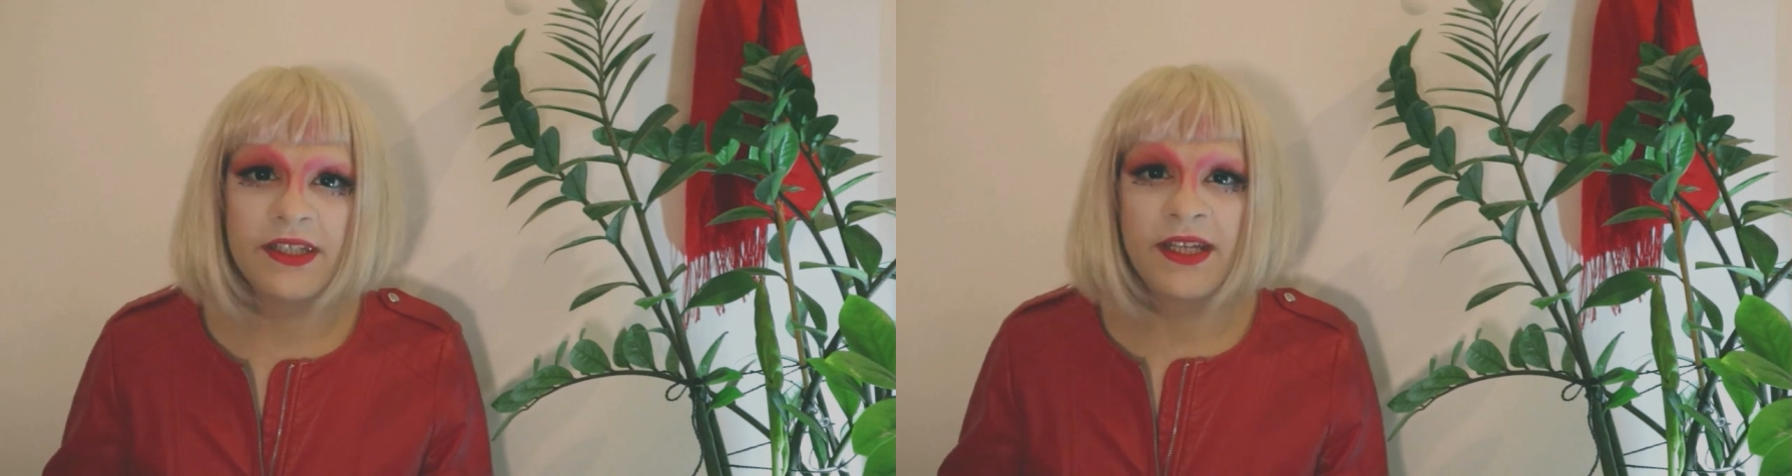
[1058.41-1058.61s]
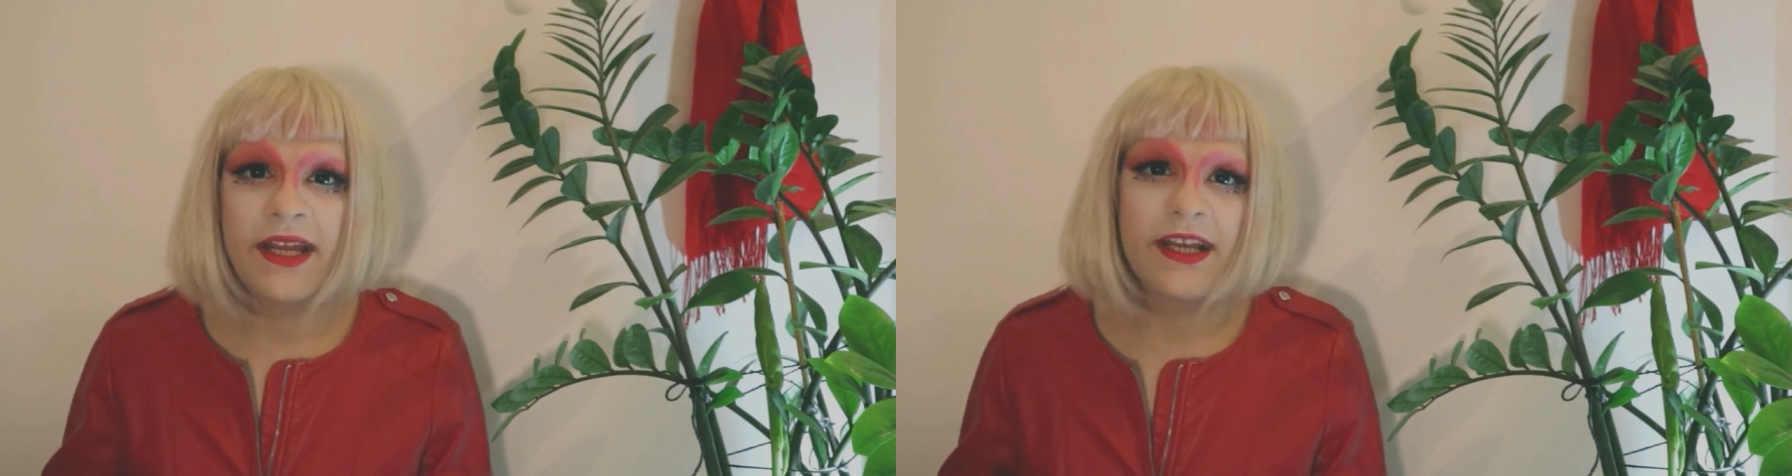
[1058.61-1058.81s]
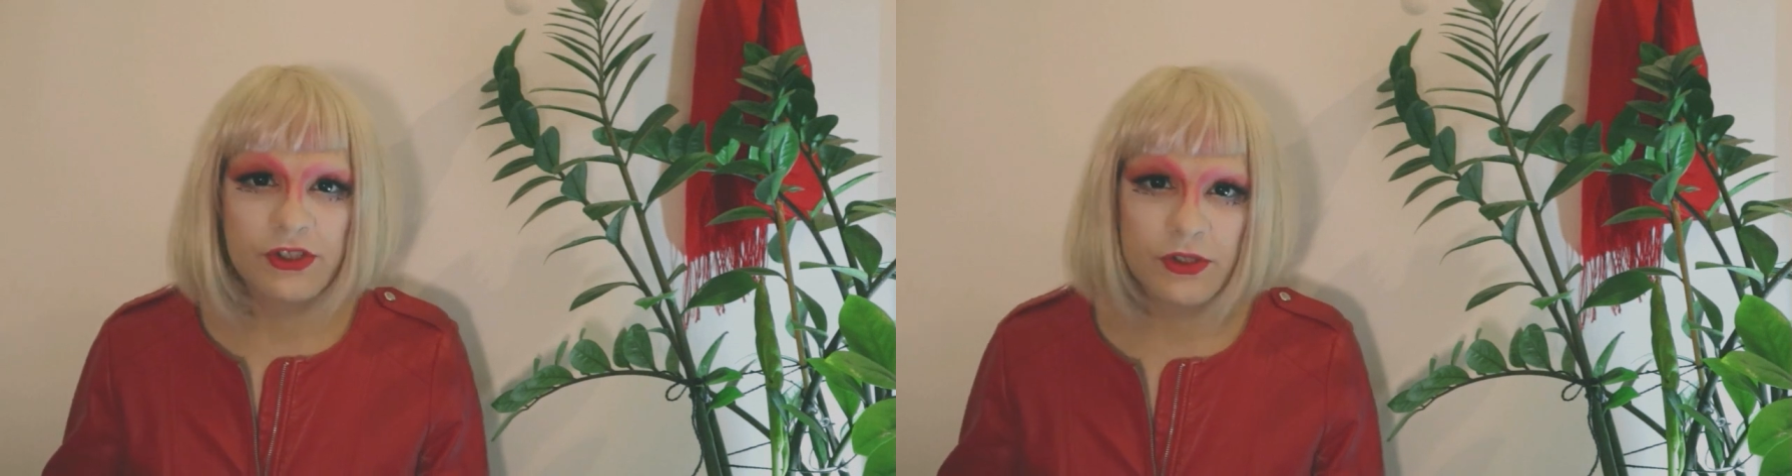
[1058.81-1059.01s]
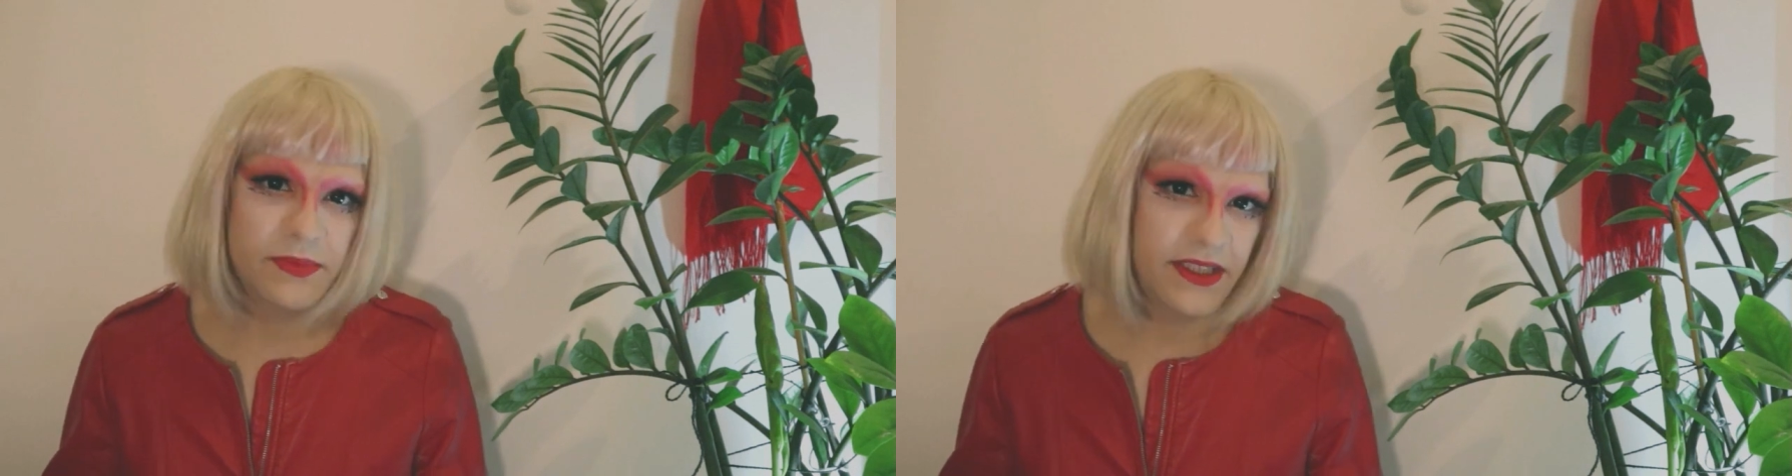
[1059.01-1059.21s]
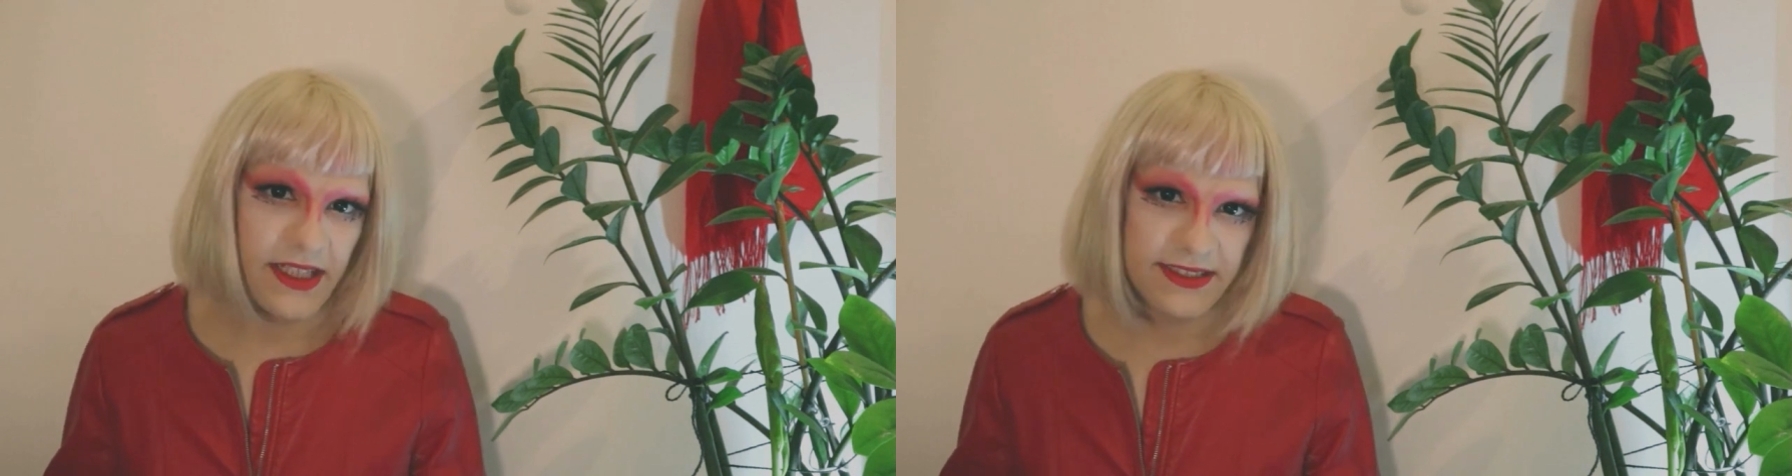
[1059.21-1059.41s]
in an actual
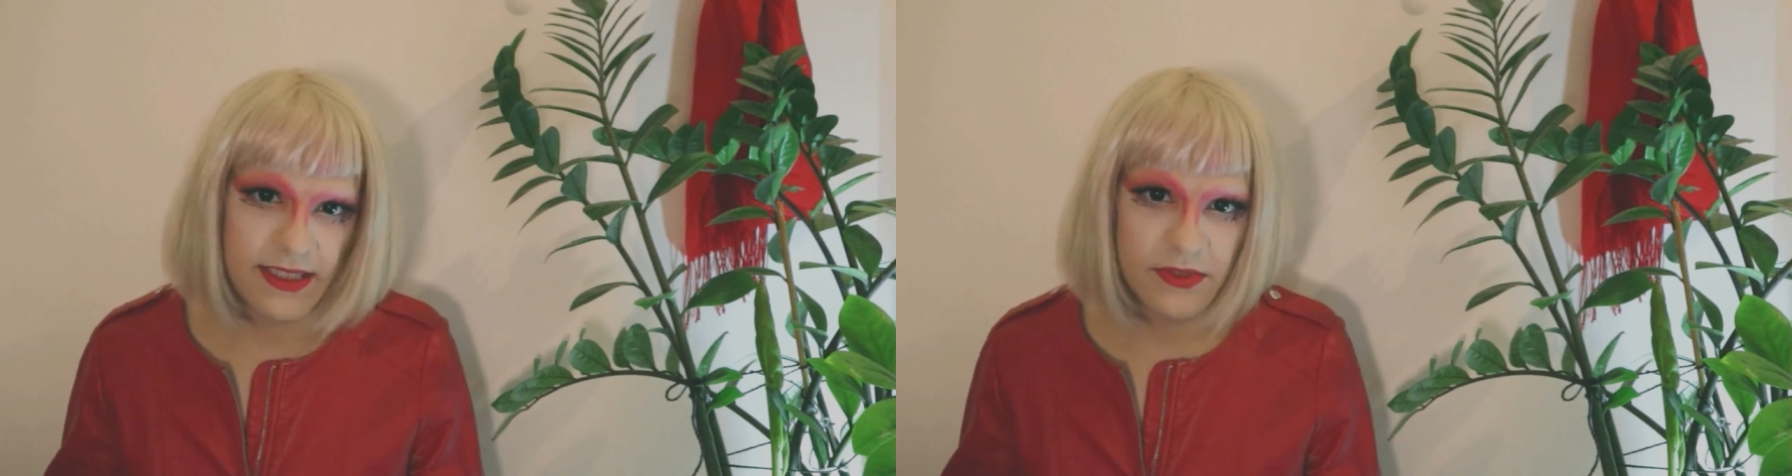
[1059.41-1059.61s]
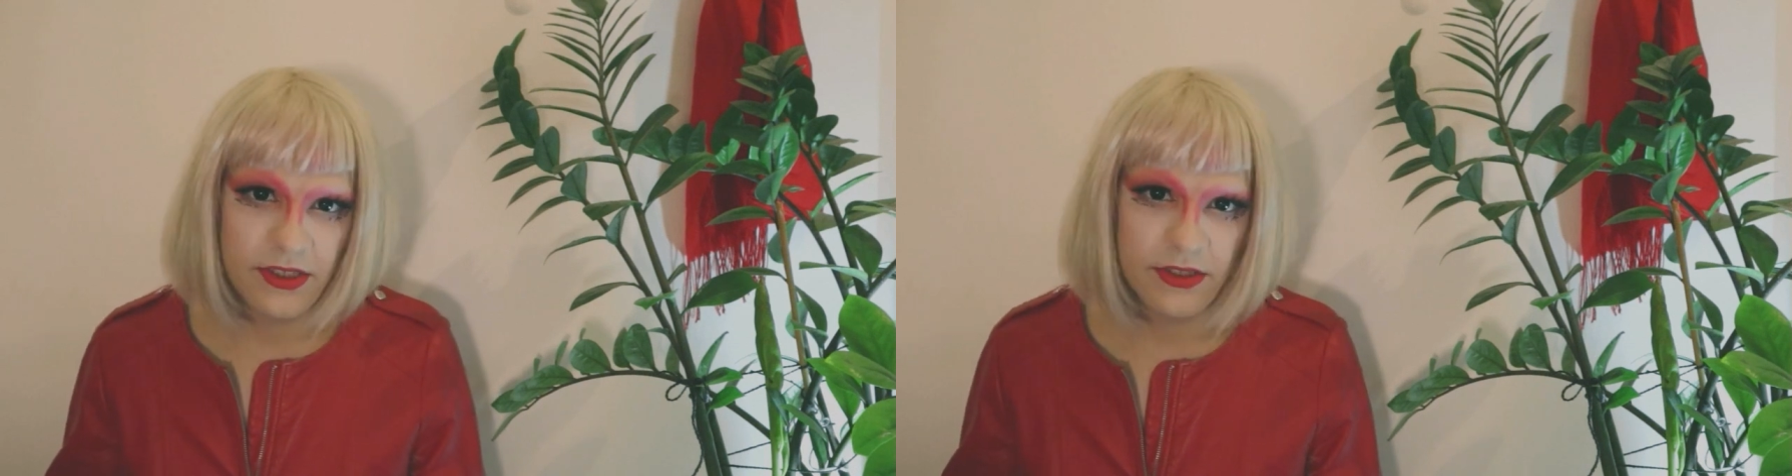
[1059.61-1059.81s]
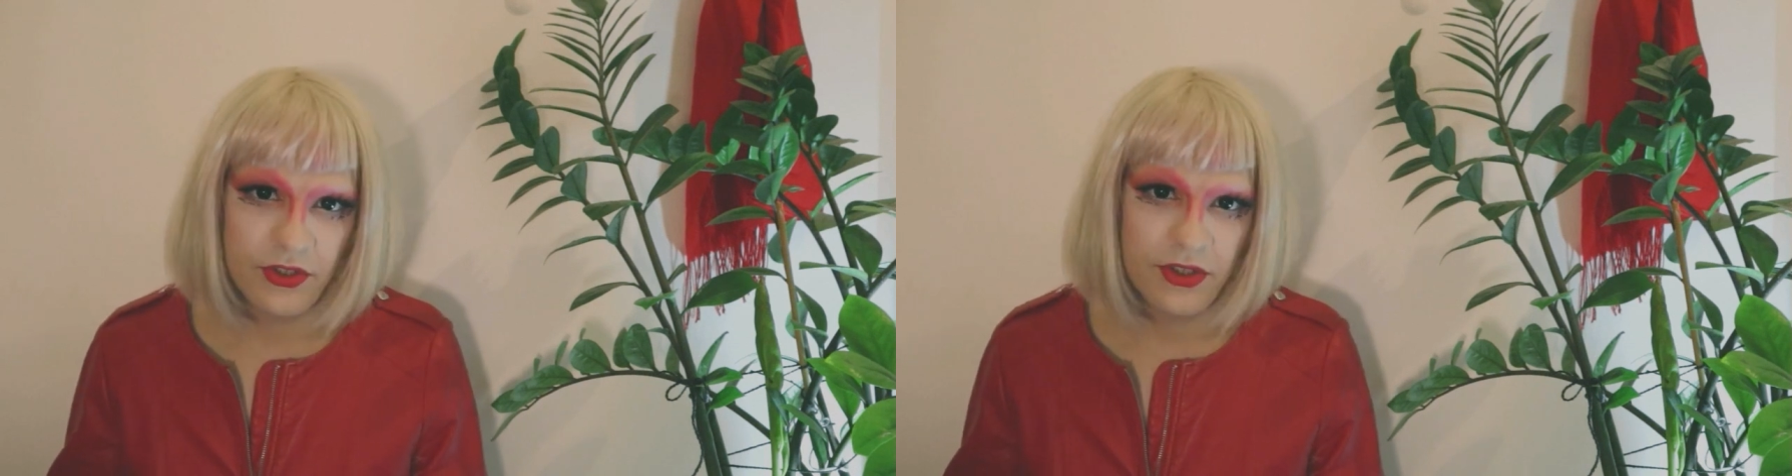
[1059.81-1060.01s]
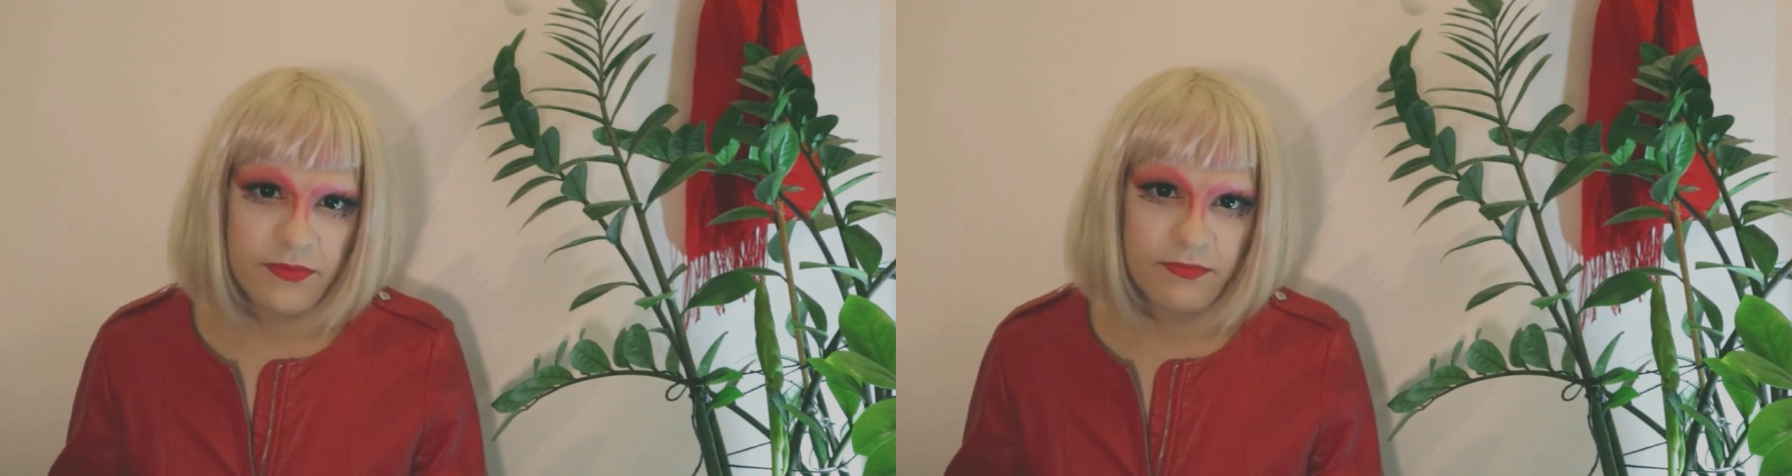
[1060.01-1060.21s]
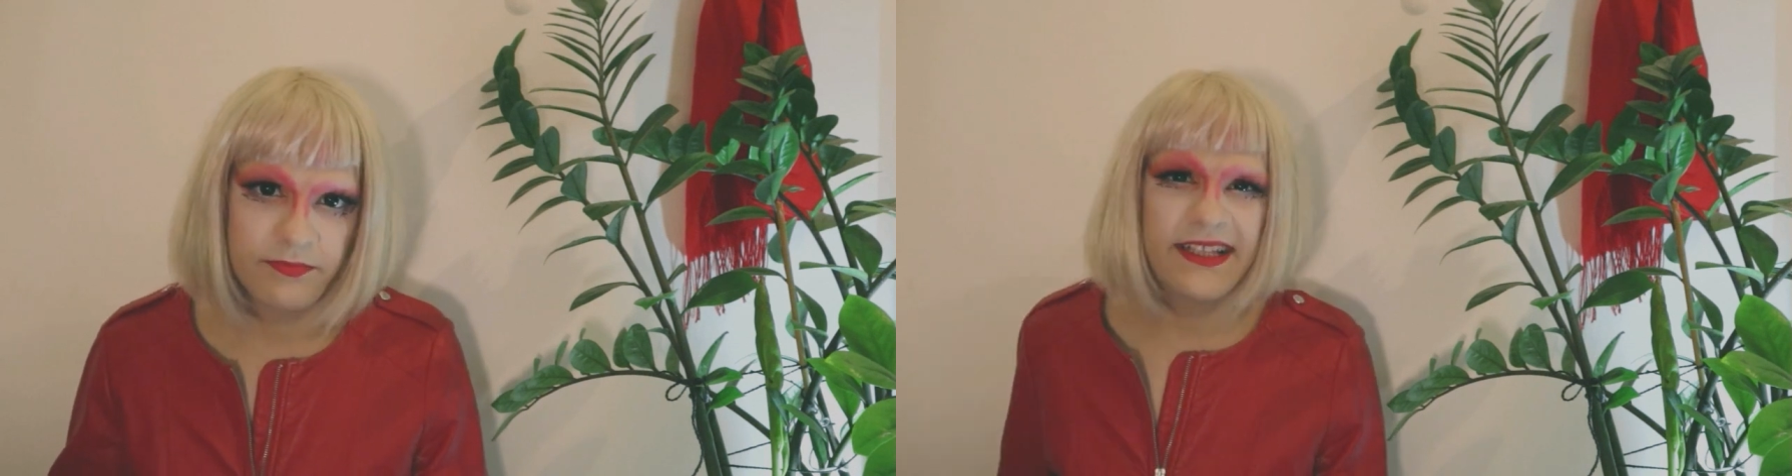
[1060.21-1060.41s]
BDSM dungeon.